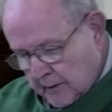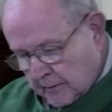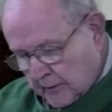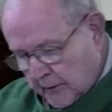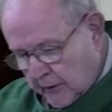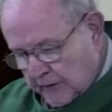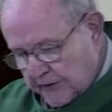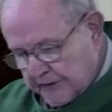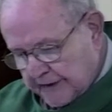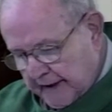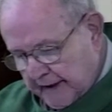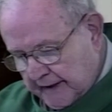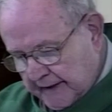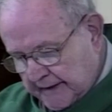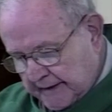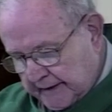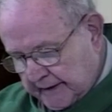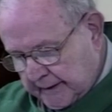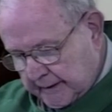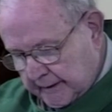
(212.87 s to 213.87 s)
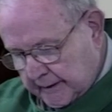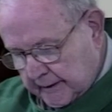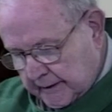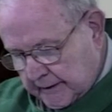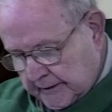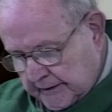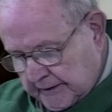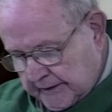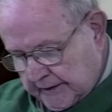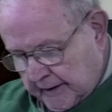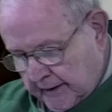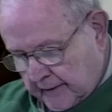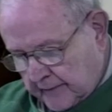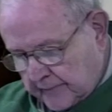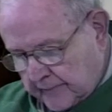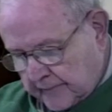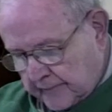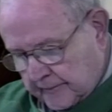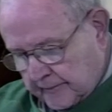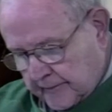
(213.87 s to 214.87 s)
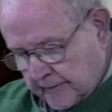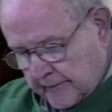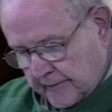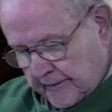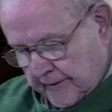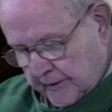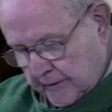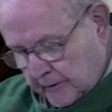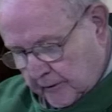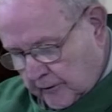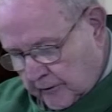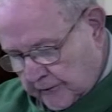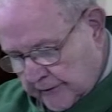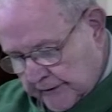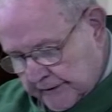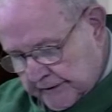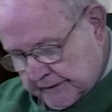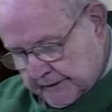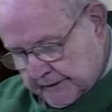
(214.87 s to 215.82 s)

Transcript: most excellent Theophilus,